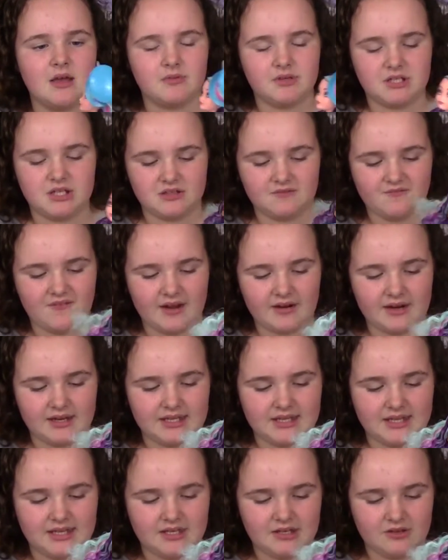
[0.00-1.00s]
which is very
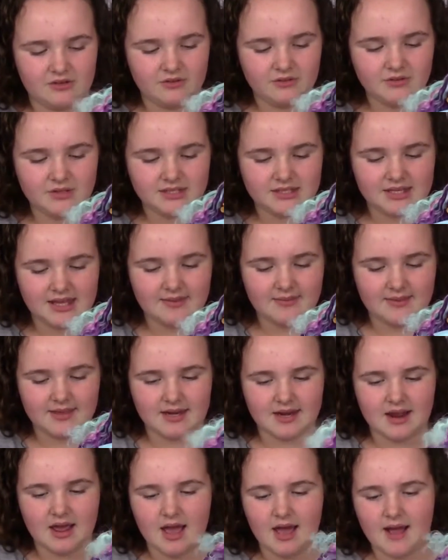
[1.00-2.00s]
cute. And
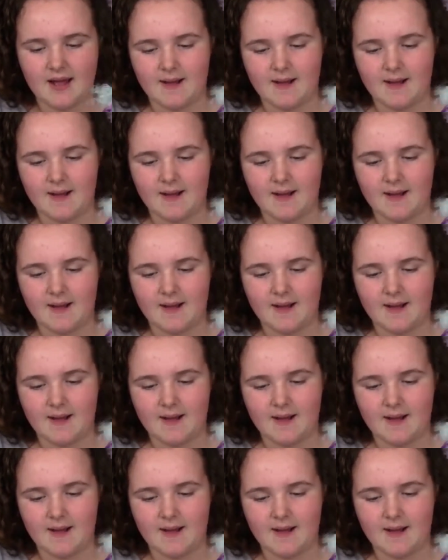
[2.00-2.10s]
then